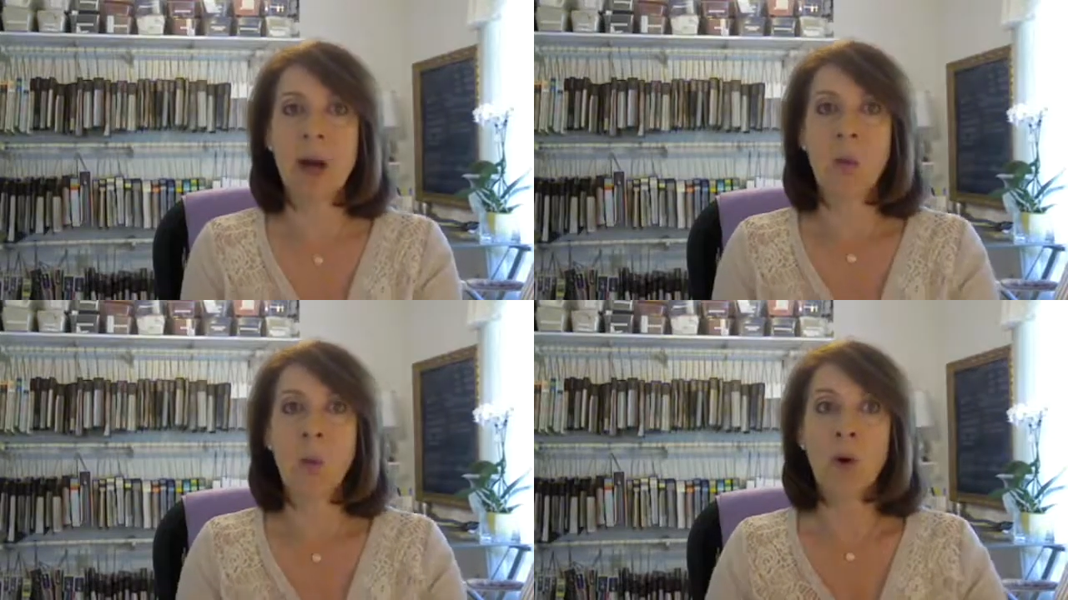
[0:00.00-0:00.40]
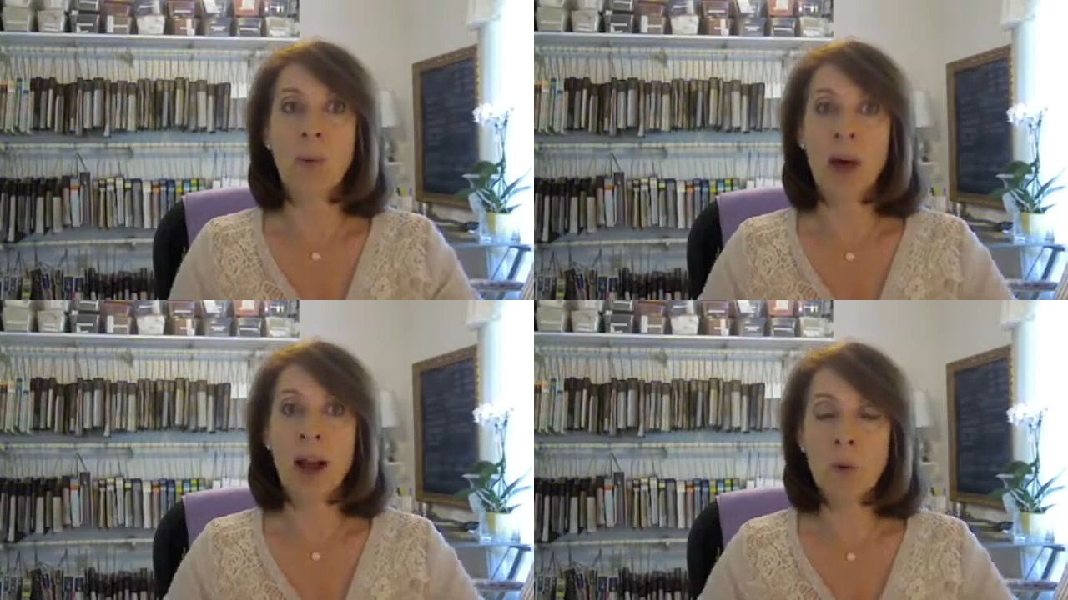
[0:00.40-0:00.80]
What are
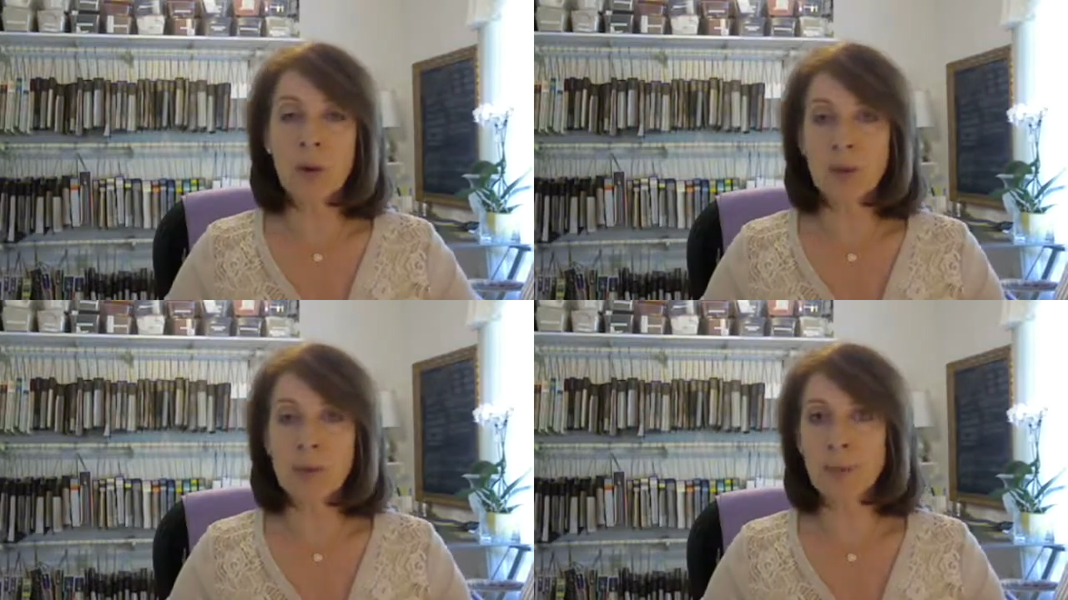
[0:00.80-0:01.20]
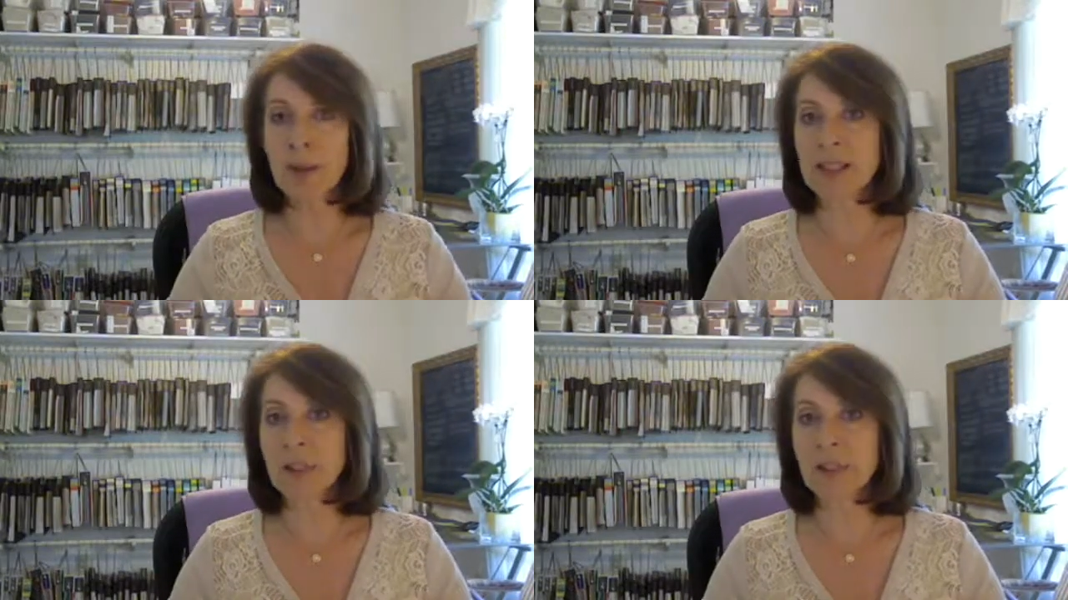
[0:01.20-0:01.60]
my roles and
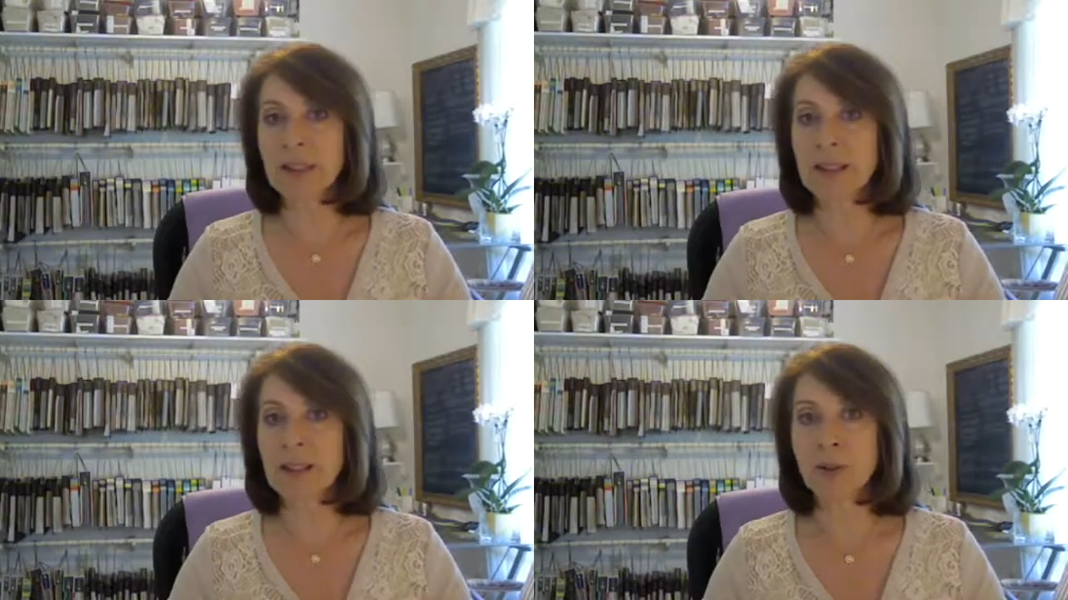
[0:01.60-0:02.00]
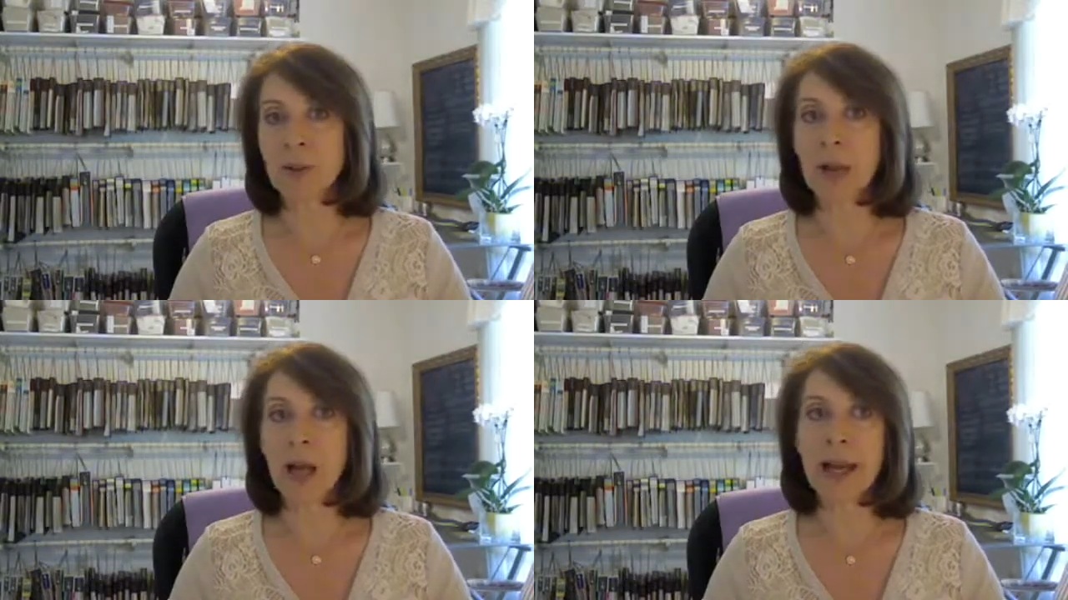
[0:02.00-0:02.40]
responsibilities as your
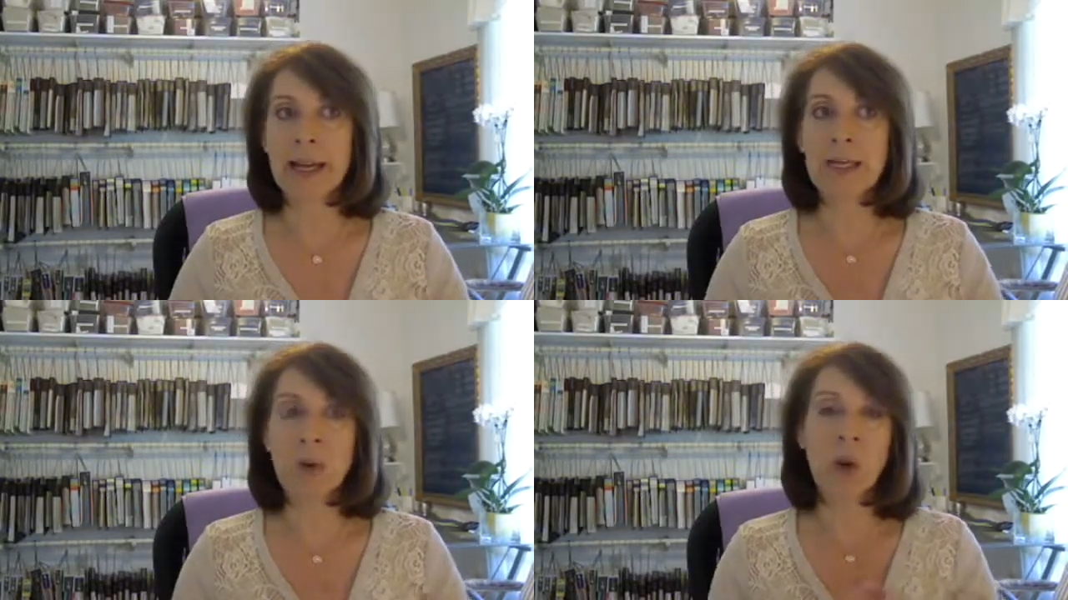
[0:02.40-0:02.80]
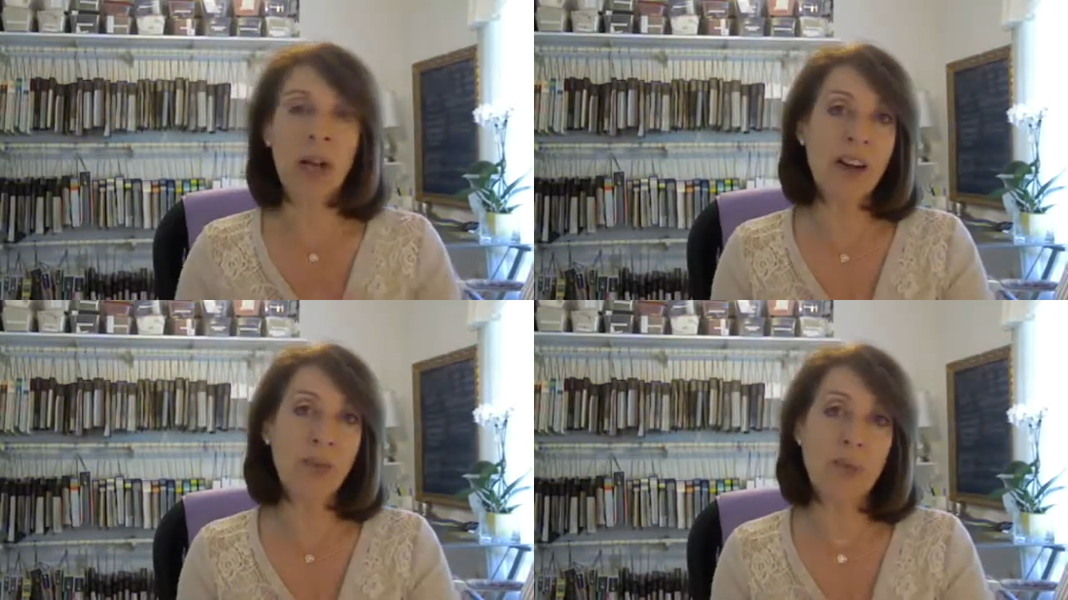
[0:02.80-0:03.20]
client? What
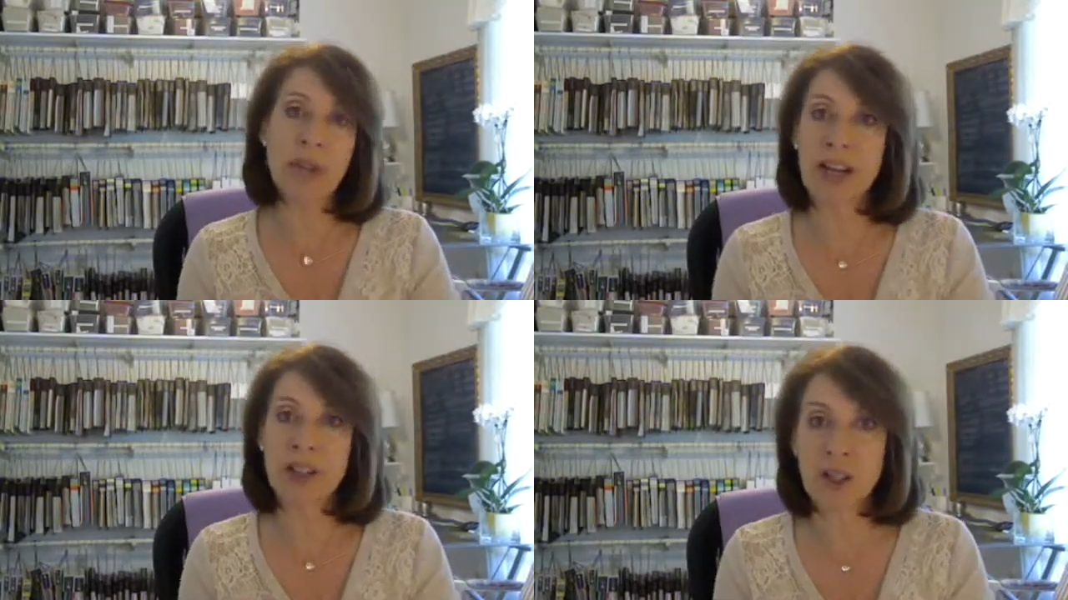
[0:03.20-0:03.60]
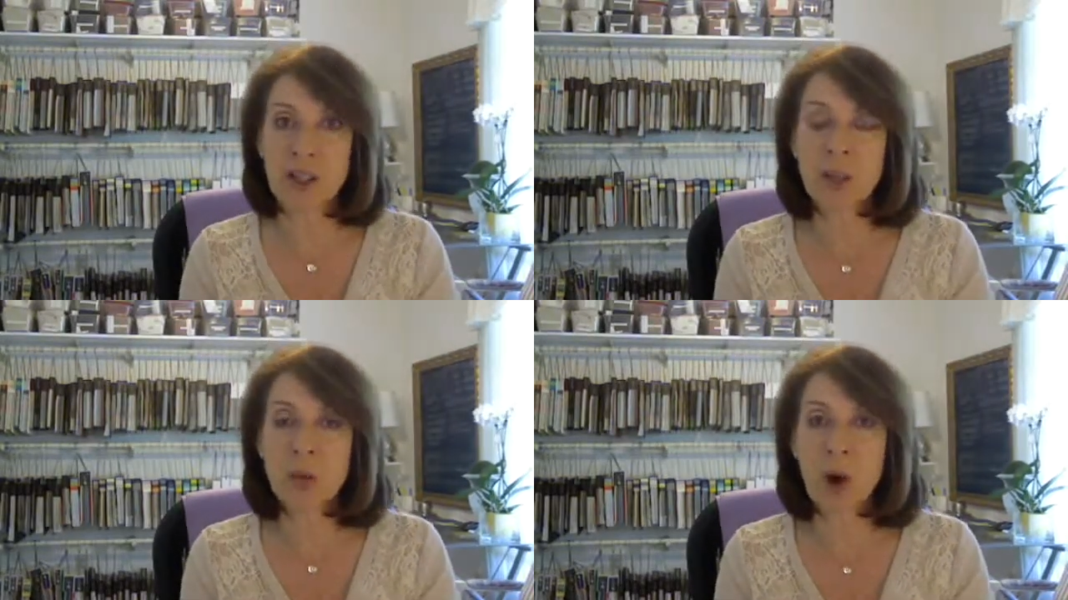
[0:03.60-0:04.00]
kind of protections
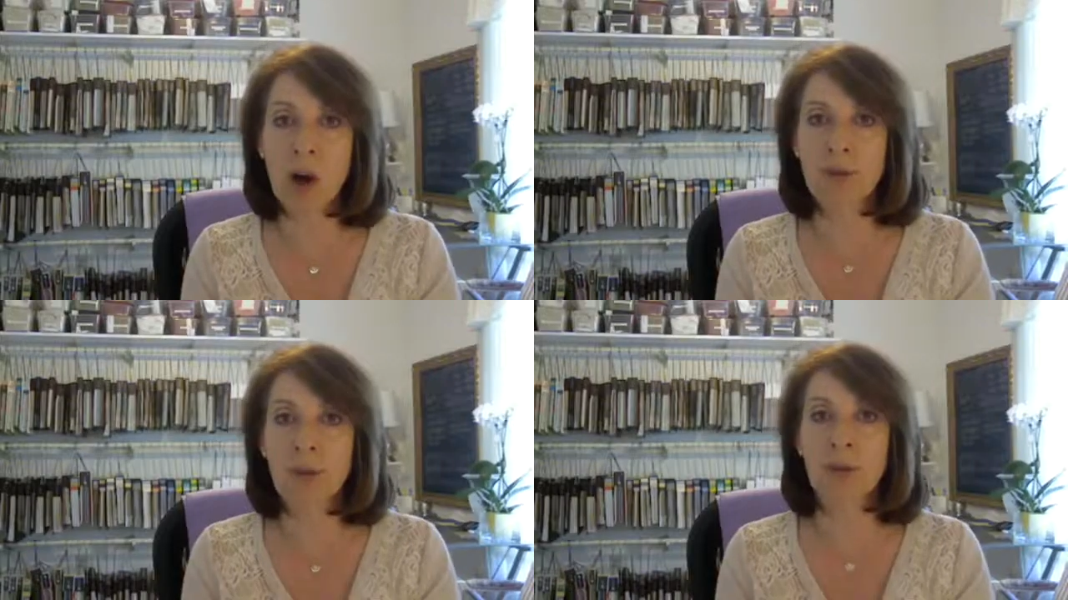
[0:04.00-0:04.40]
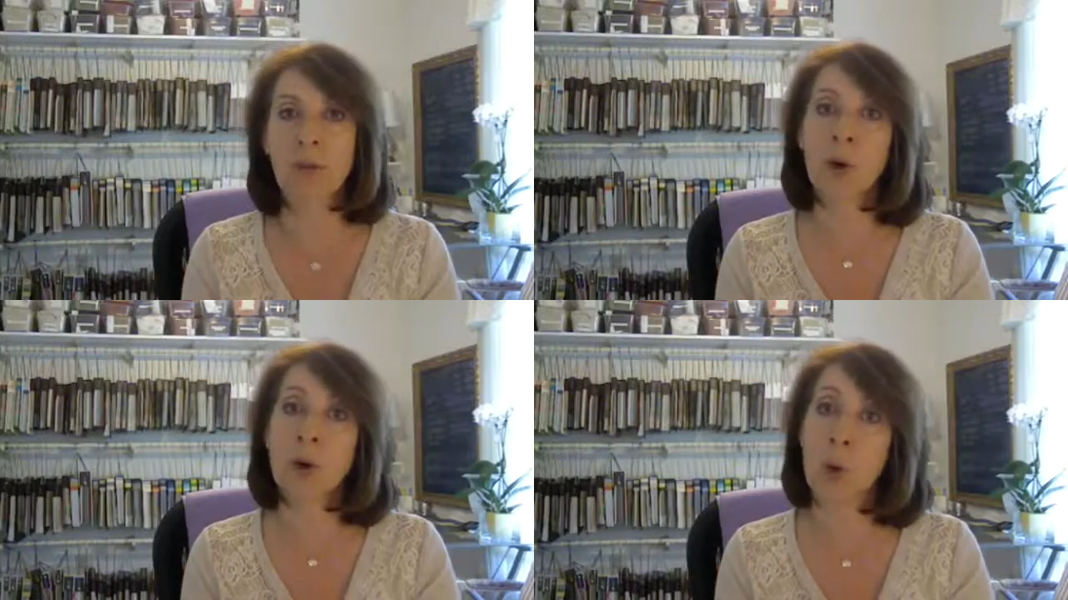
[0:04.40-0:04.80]
do you offer
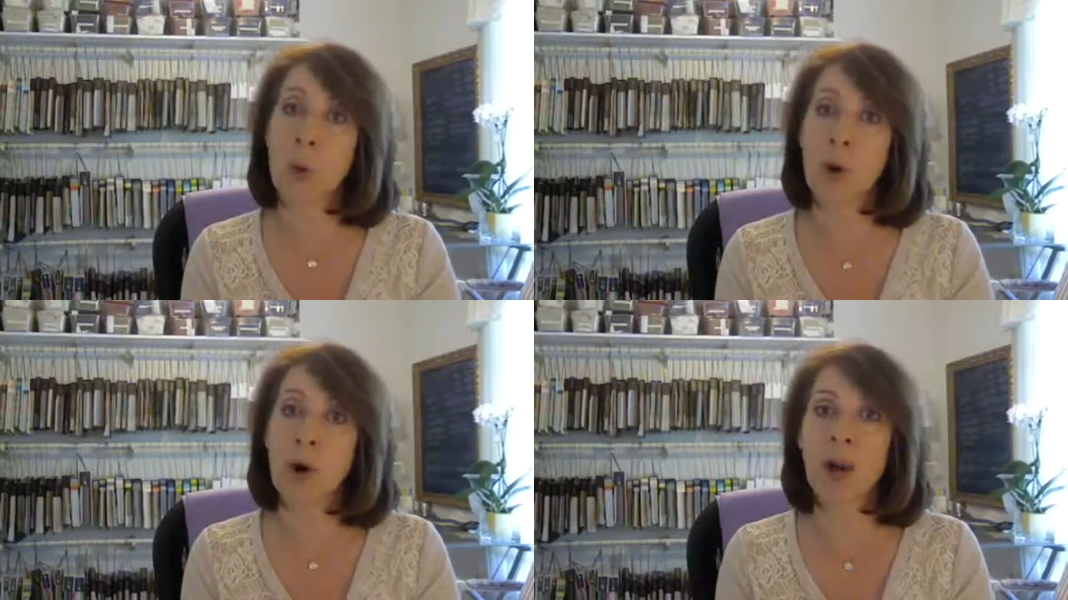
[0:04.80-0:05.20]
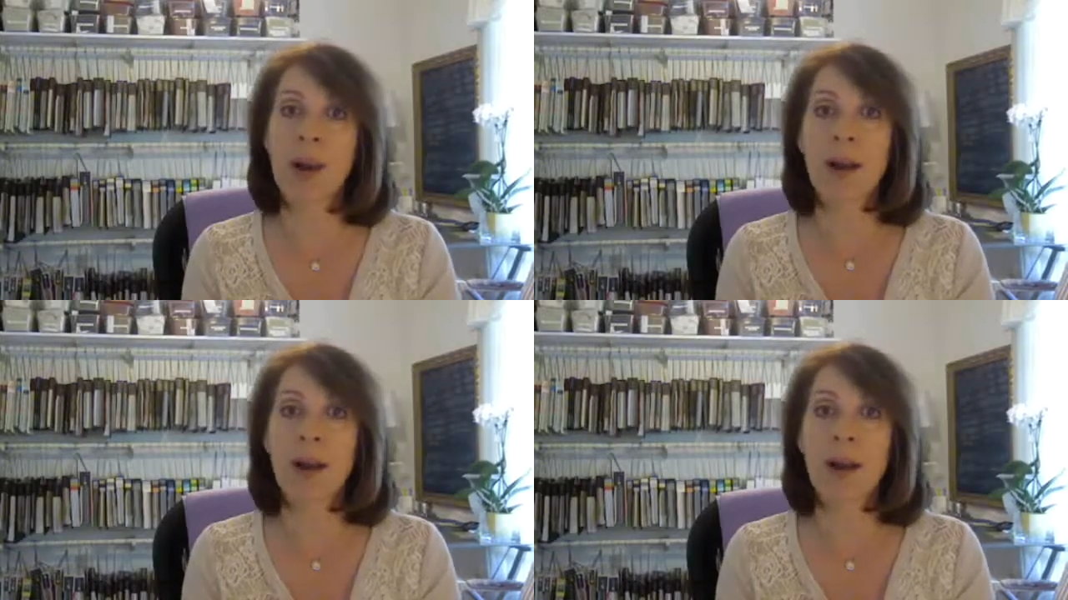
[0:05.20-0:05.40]
for your work?